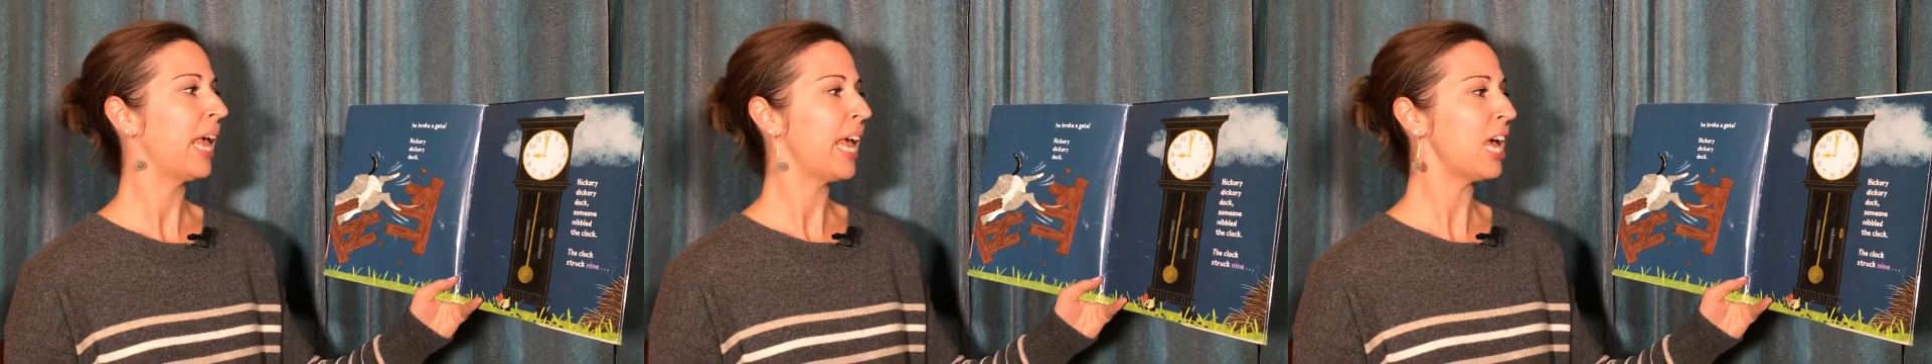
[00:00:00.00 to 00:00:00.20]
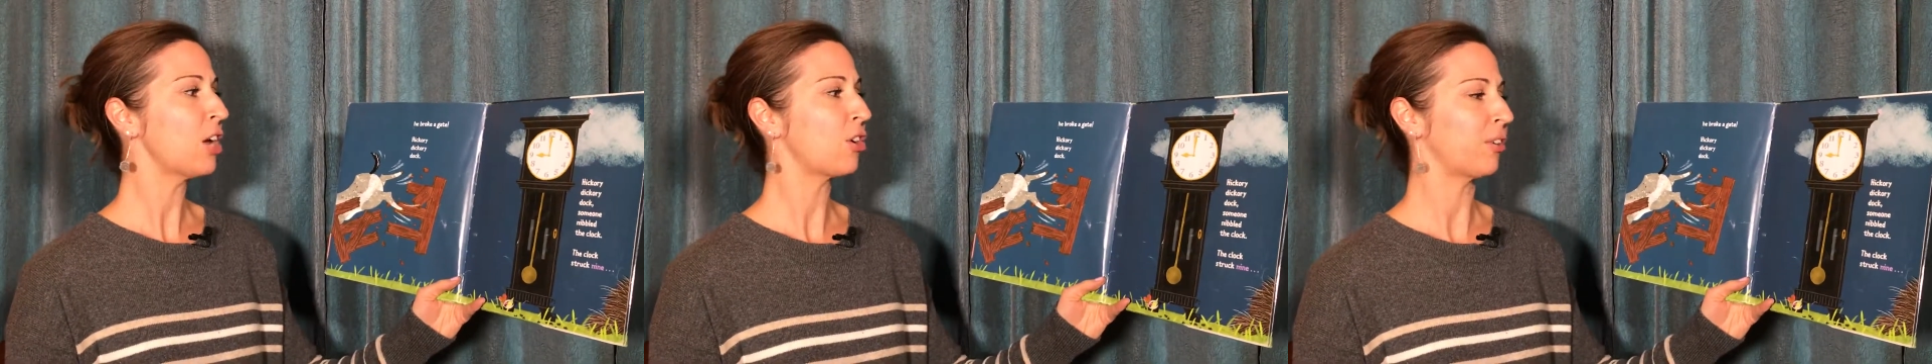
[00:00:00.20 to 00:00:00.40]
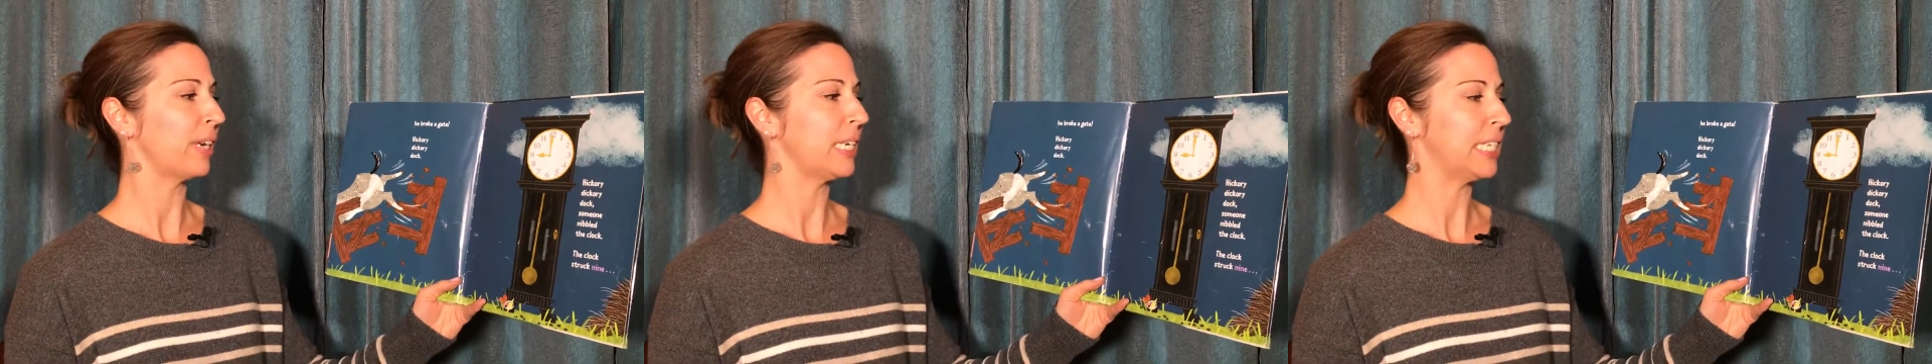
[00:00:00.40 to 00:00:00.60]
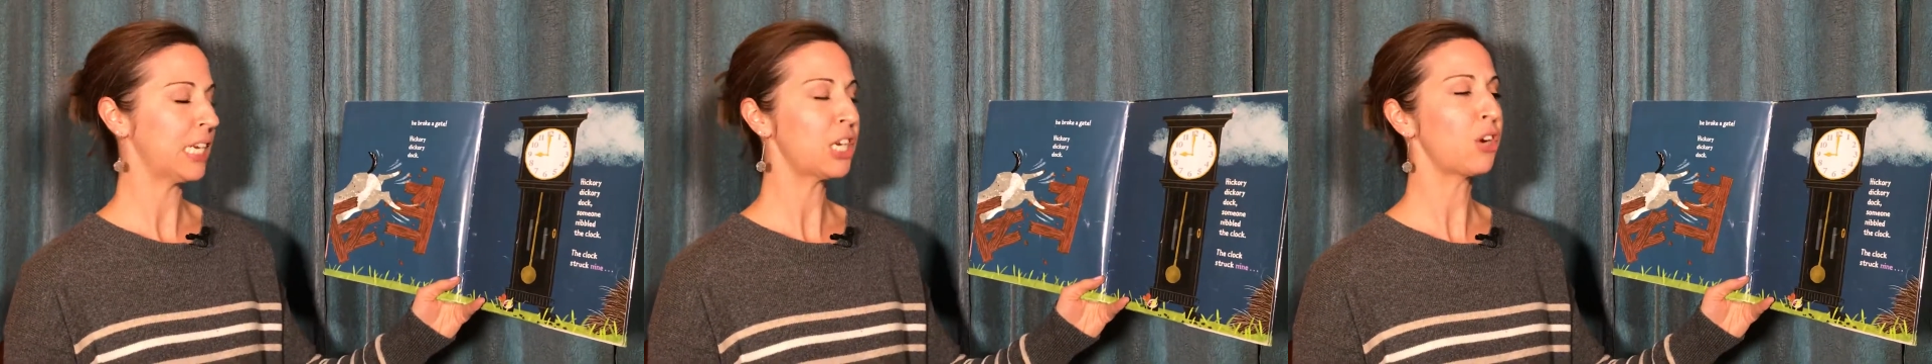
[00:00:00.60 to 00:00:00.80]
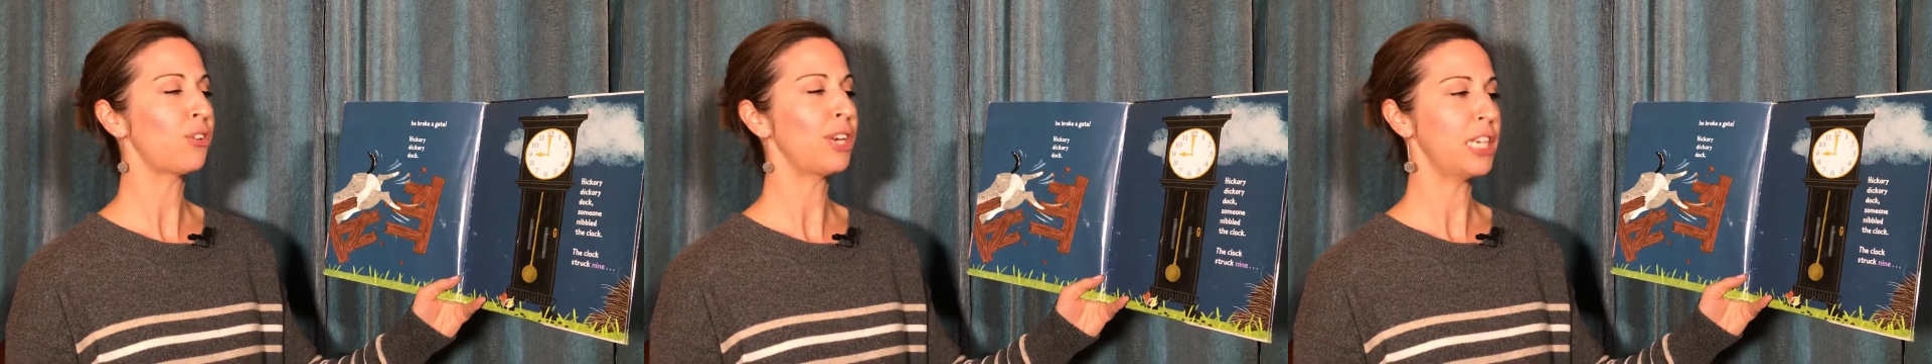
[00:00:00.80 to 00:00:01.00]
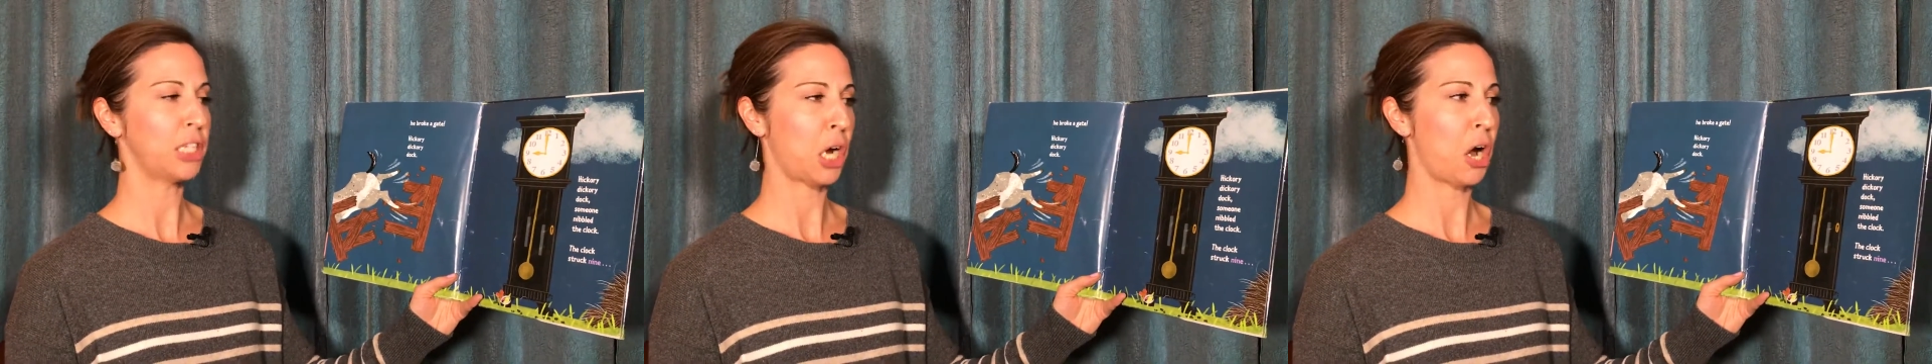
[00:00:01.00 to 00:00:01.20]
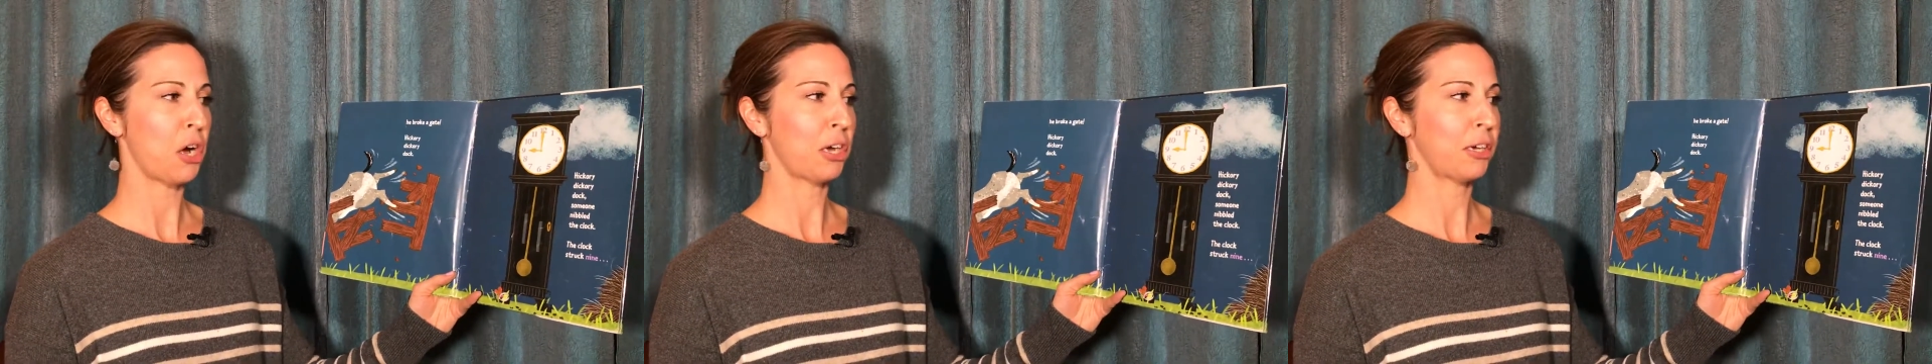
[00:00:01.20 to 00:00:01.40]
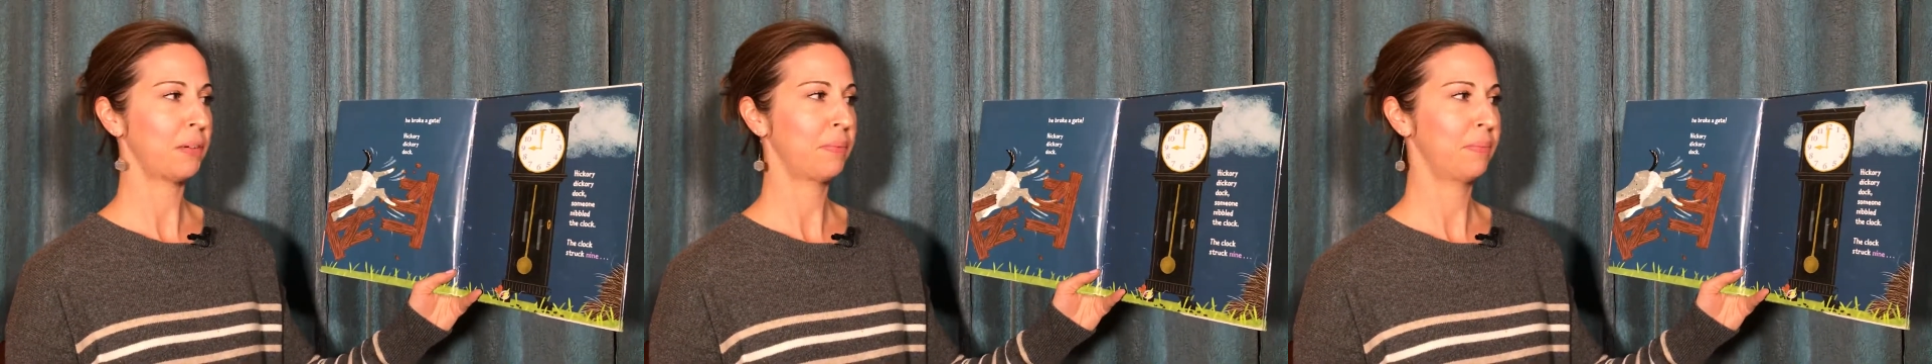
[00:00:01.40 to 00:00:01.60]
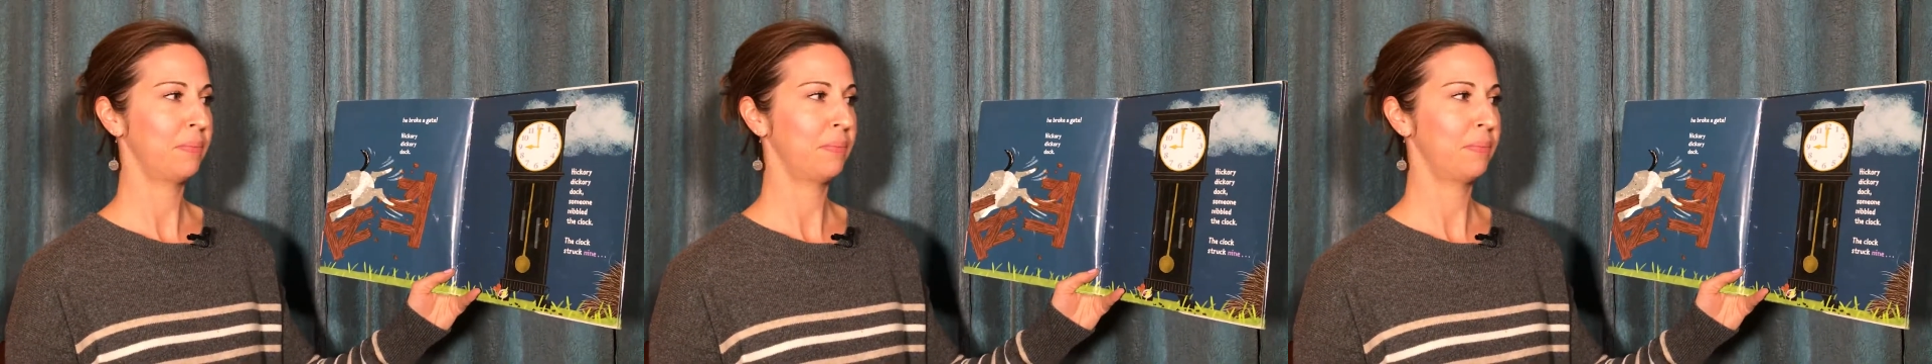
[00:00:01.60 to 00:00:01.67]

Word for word: Hickory dickory dock.